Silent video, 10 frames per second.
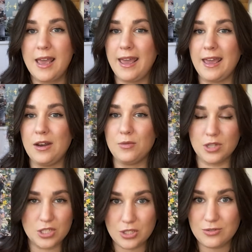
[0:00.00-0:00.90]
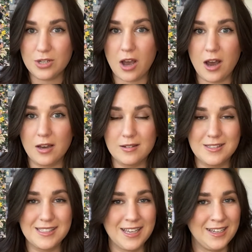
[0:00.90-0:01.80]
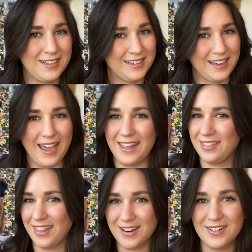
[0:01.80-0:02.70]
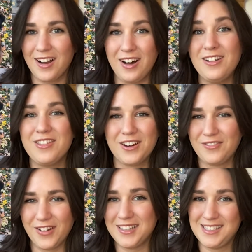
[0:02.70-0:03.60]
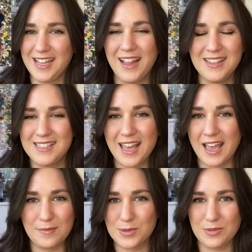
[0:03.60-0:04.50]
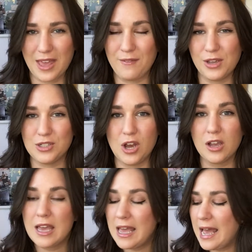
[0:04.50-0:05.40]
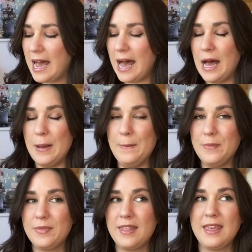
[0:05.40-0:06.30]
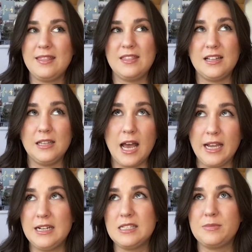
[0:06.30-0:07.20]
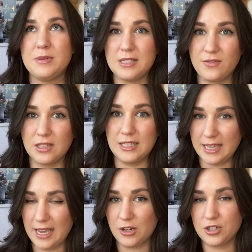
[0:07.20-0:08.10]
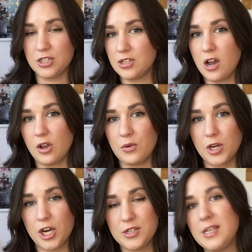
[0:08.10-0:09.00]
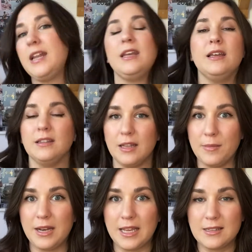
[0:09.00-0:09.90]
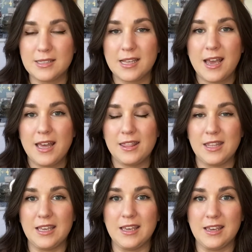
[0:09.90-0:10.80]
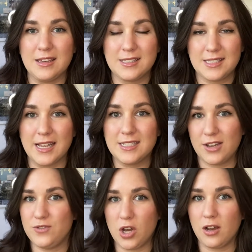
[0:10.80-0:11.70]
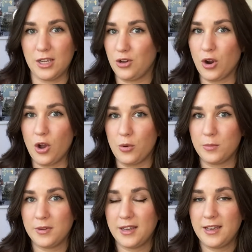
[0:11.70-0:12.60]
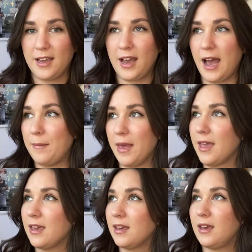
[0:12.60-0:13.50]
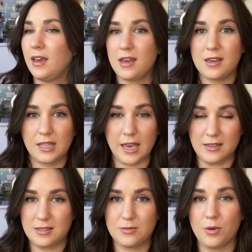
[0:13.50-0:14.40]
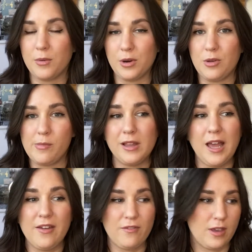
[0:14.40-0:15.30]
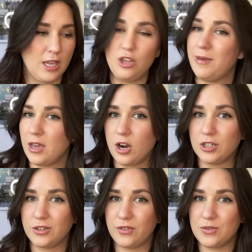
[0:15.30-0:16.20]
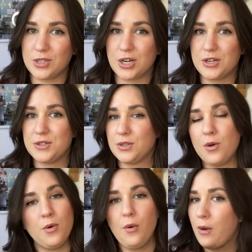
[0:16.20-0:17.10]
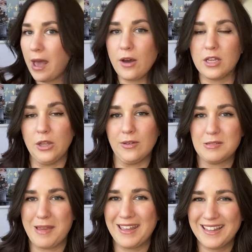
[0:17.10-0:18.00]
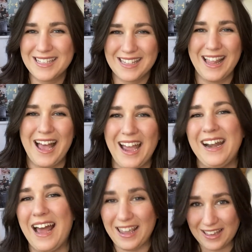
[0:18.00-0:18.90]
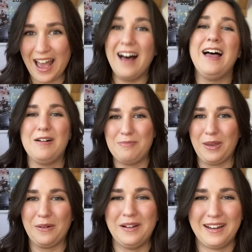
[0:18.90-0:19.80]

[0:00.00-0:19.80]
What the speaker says: and with the two dogs and all their fun scents that comes with having a dog, the line is specifically catered to dog owners, and it eliminates the scent of dog in your home. I'm like, yes, where were you all my life? Can you make car diffusers? How can you expand this line? I'll help you.